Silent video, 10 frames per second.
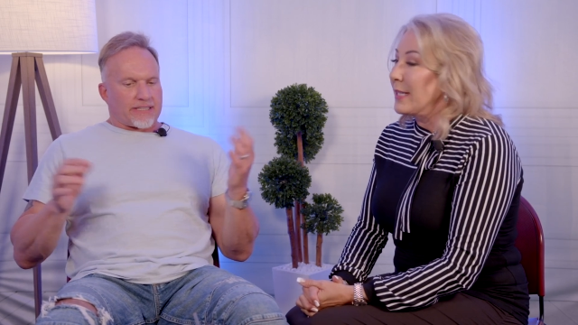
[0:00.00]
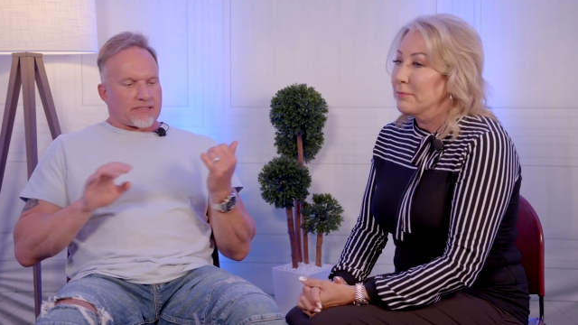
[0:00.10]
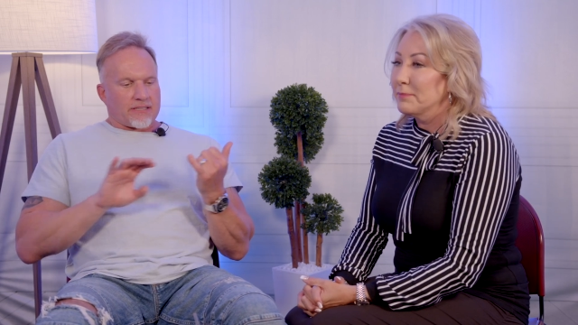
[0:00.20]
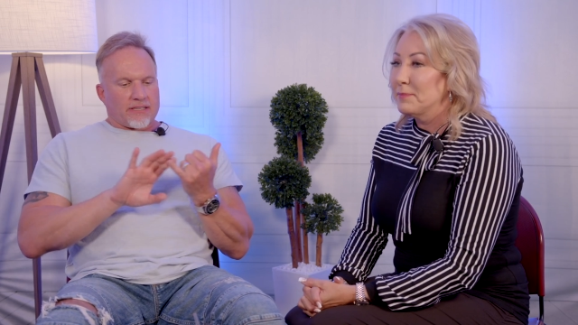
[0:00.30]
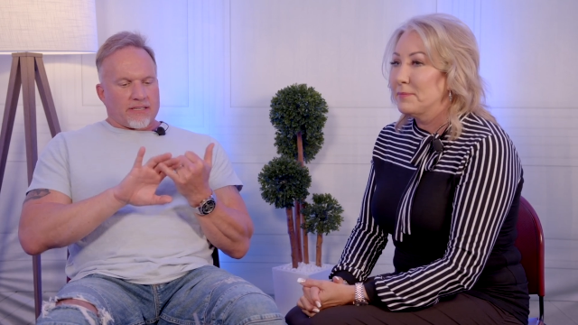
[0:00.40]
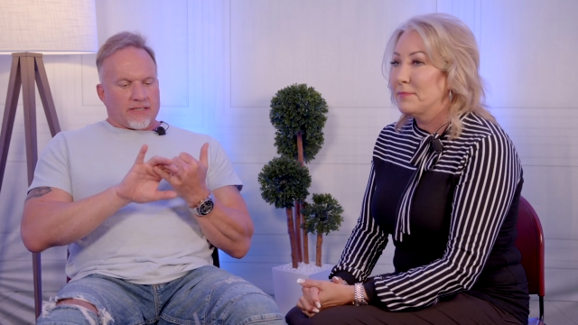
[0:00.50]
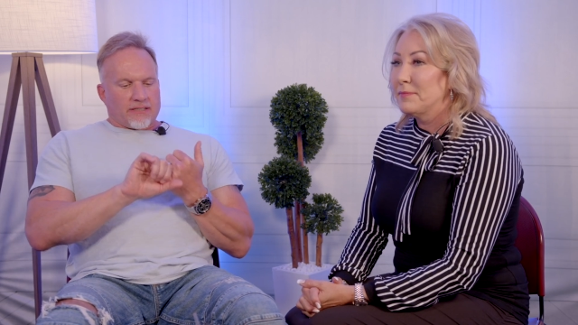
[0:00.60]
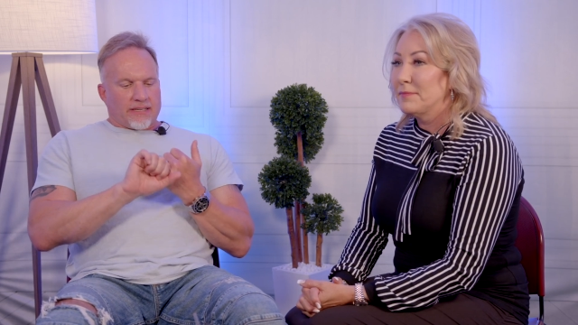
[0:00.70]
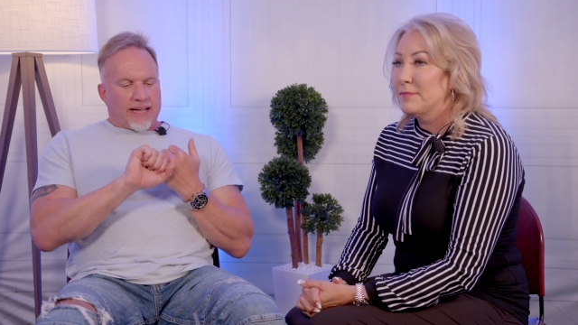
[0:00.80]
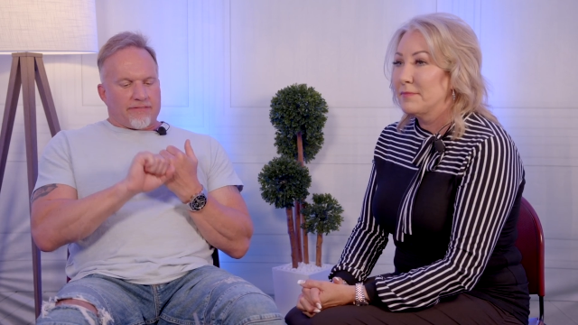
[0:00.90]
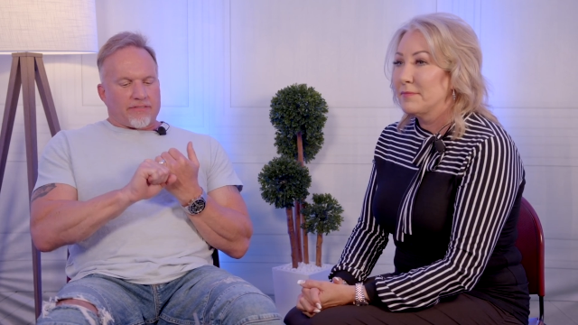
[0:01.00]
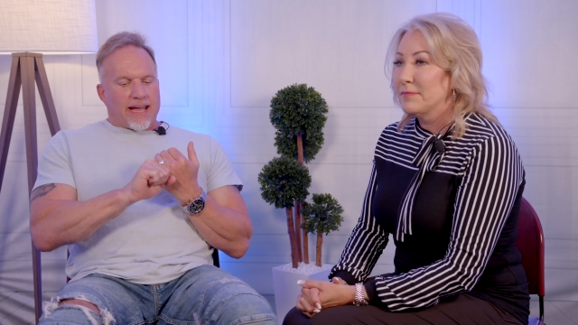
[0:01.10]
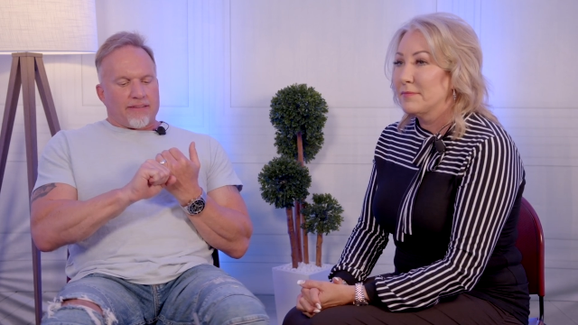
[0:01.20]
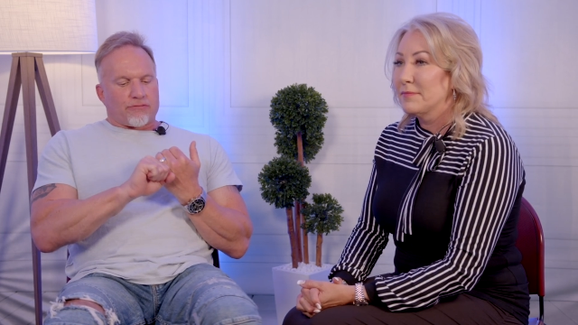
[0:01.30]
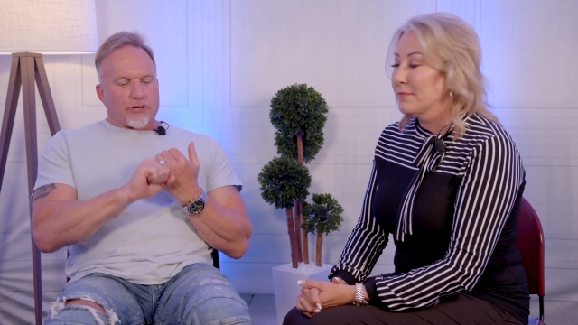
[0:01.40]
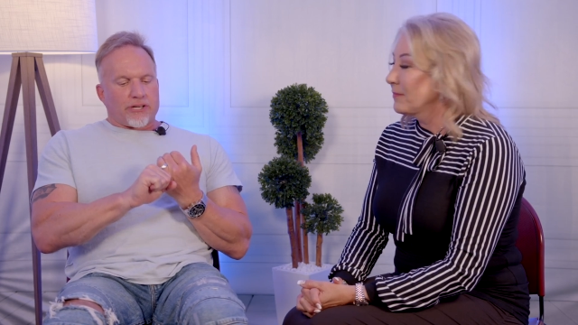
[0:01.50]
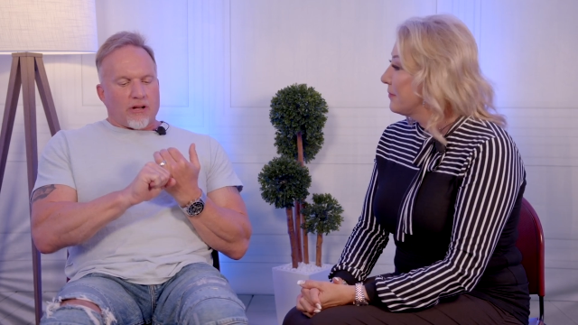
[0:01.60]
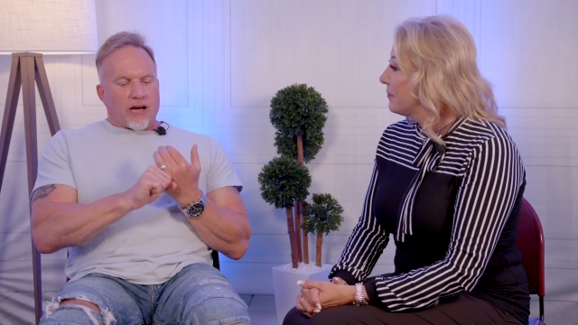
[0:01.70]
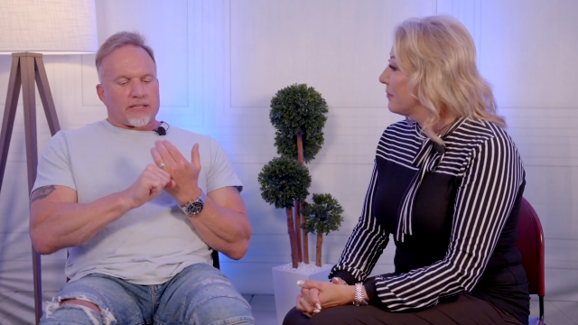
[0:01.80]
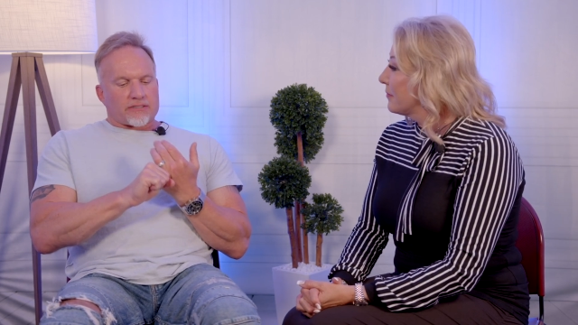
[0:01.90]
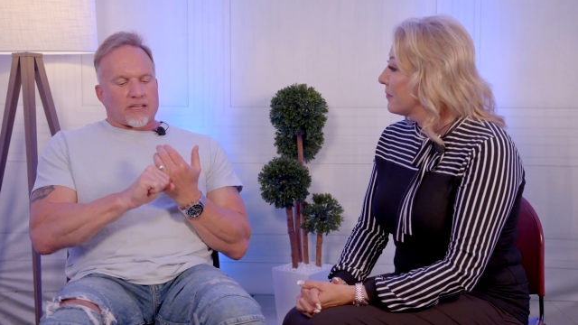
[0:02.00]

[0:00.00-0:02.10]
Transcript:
Speaker 1: things. Have have real honest